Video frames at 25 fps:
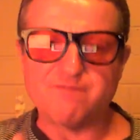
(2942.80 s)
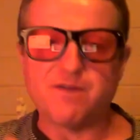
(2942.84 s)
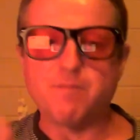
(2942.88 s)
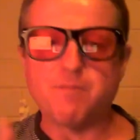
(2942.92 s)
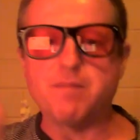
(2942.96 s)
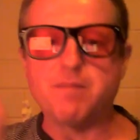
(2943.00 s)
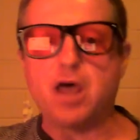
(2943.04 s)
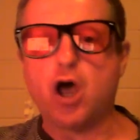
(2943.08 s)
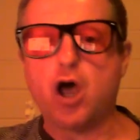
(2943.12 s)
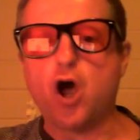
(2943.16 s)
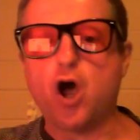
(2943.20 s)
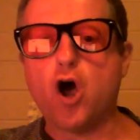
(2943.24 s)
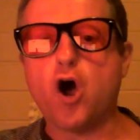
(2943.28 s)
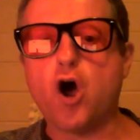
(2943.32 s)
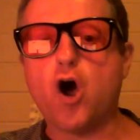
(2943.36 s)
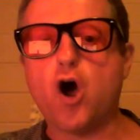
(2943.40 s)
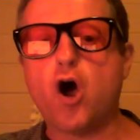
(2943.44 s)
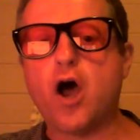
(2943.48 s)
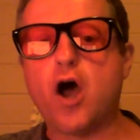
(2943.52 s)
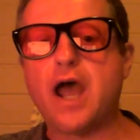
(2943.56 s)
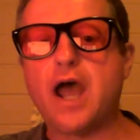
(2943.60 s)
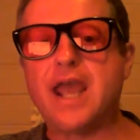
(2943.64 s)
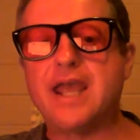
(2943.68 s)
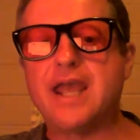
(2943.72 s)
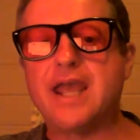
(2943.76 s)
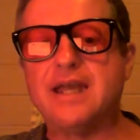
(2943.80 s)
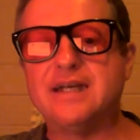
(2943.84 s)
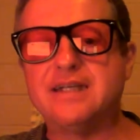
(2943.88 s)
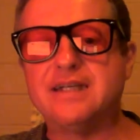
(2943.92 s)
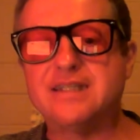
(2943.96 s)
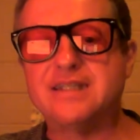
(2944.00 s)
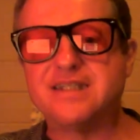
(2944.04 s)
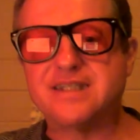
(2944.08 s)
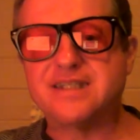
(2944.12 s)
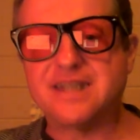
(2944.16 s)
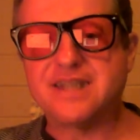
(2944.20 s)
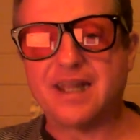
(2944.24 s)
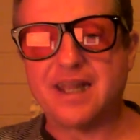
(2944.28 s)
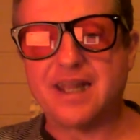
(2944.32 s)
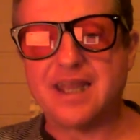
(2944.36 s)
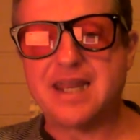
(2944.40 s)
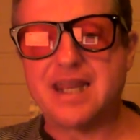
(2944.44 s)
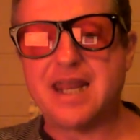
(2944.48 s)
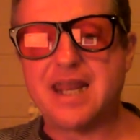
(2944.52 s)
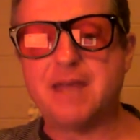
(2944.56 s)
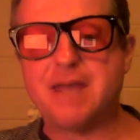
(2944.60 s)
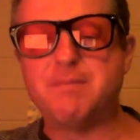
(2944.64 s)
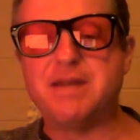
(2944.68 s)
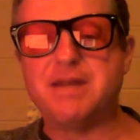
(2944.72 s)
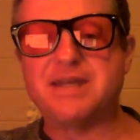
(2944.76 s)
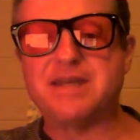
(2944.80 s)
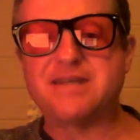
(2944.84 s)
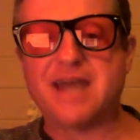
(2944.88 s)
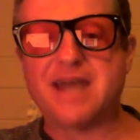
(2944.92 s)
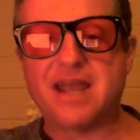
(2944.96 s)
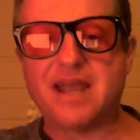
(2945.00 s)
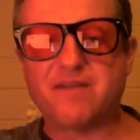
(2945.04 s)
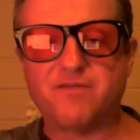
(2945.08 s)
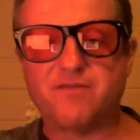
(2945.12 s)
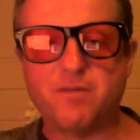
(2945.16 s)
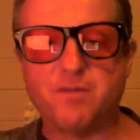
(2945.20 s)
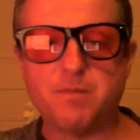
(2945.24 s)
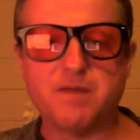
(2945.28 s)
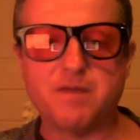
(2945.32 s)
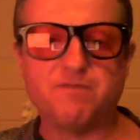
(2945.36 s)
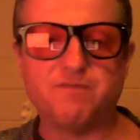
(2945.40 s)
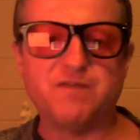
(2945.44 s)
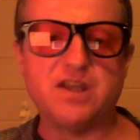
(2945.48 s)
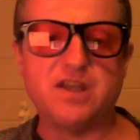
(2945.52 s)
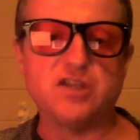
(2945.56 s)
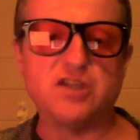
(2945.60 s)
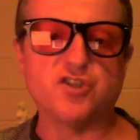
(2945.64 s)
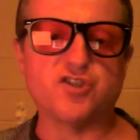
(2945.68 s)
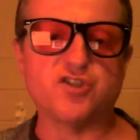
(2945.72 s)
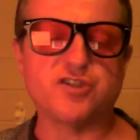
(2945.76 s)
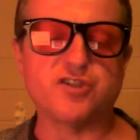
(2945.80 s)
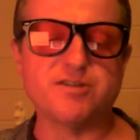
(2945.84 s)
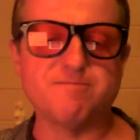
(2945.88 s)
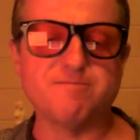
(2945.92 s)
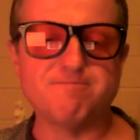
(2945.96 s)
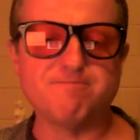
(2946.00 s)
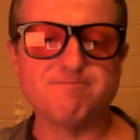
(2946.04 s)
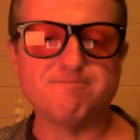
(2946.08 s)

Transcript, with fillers: from the high selenium intake from the fish.